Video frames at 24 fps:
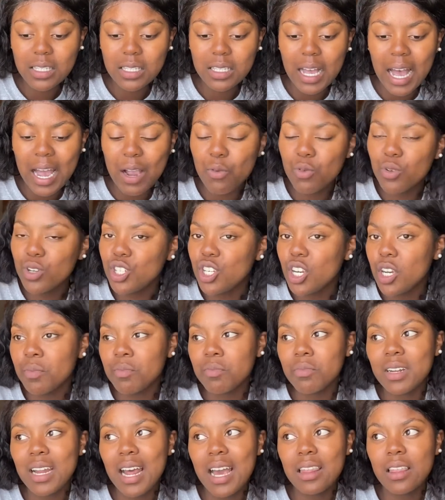I wish
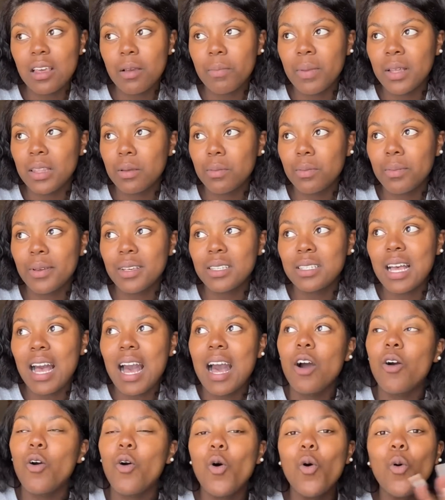him nothing but the best.
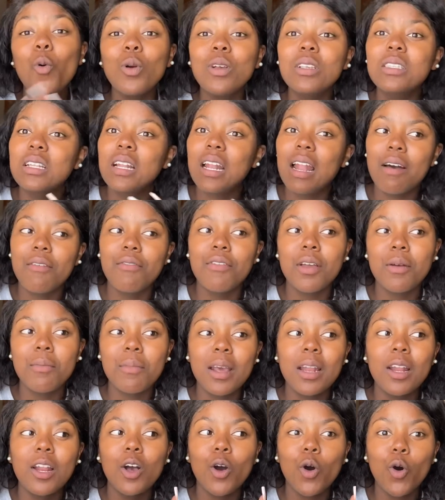I'll always love him,
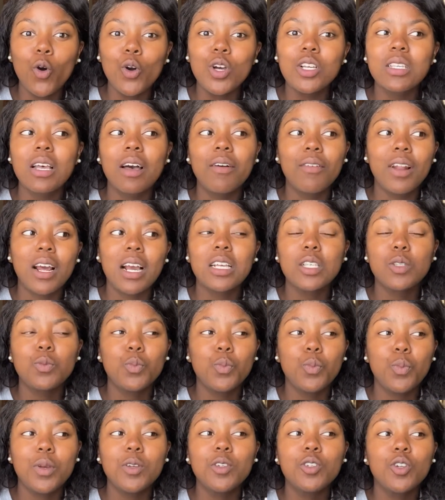and I'll always have like a
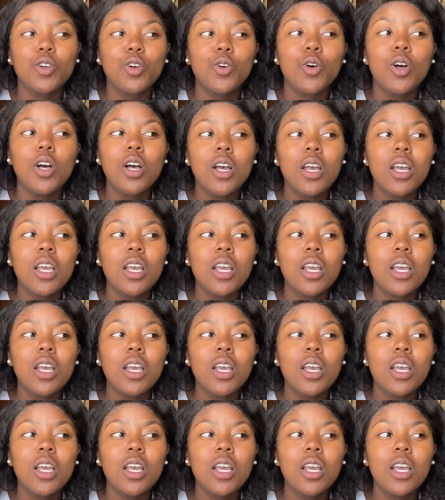special,